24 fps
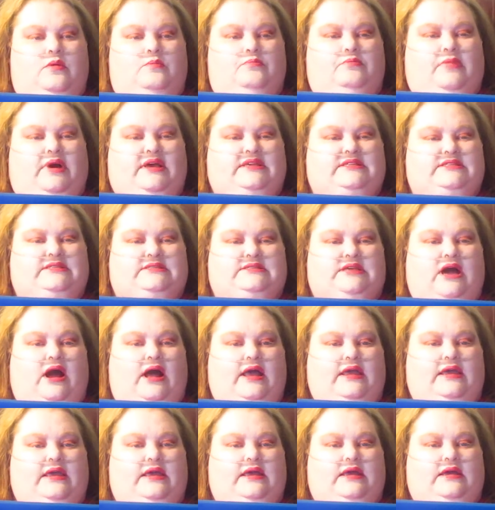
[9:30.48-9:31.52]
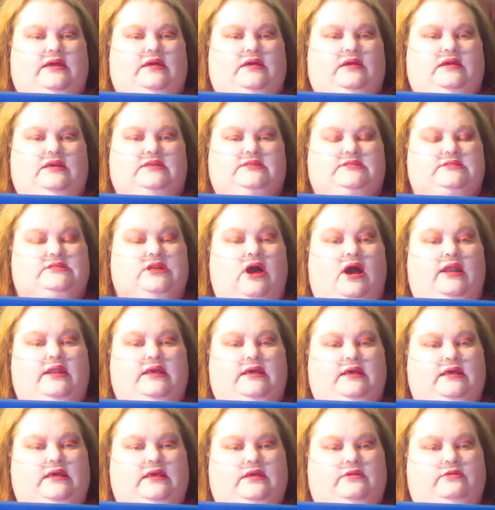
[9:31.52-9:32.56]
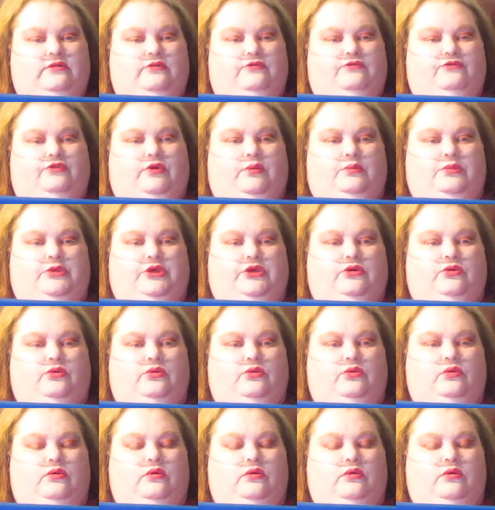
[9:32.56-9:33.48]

My sighing is not hidden from you.